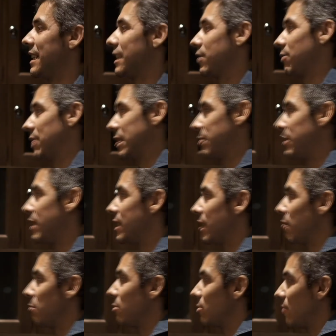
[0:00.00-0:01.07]
in-store experience
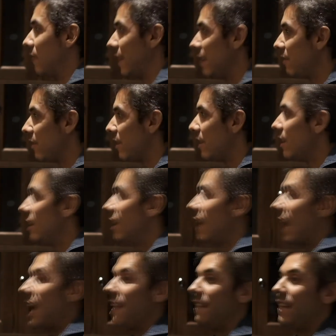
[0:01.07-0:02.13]
that you want to deliver,
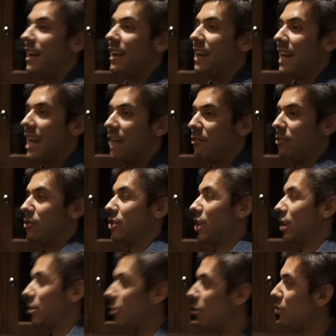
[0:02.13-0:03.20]
and then leverage on
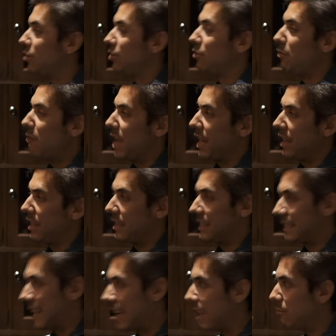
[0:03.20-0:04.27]
technology to make it
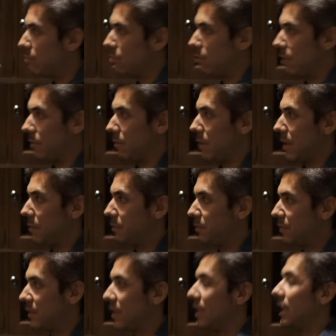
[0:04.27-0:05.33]
scalable to everyone
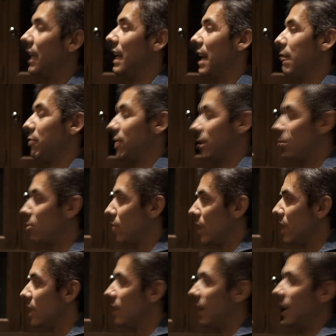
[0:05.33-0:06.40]
in every
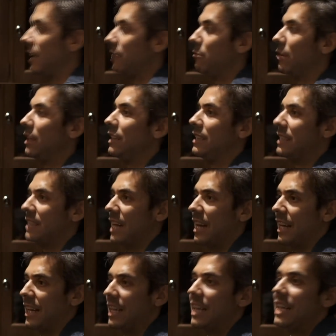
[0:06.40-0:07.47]
store, and really
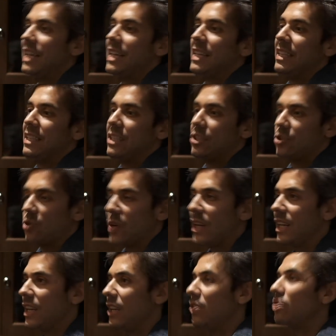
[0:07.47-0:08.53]
design
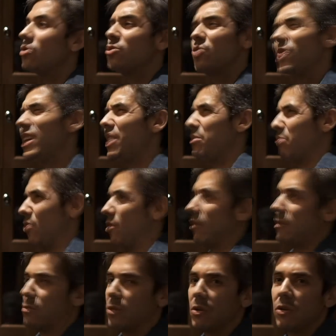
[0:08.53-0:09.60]
not training
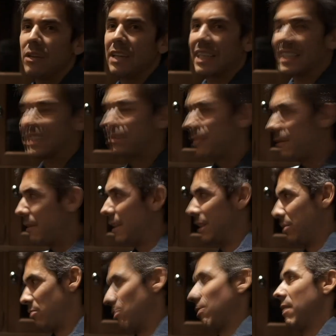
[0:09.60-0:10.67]
programs, we call it
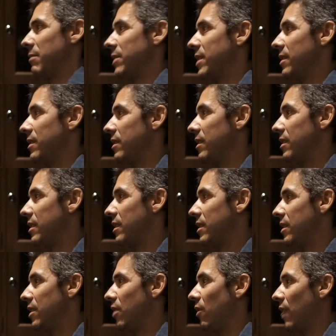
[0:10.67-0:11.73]
experience programs,
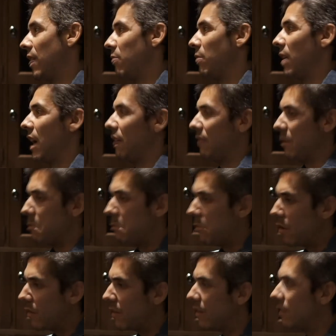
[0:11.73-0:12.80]
so that we have the
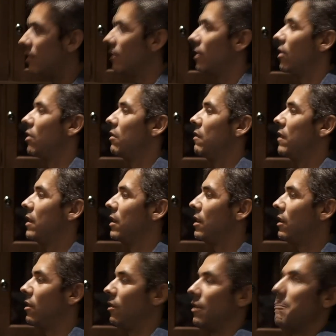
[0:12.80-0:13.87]
model of
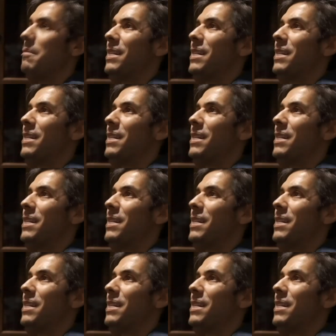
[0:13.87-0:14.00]
or the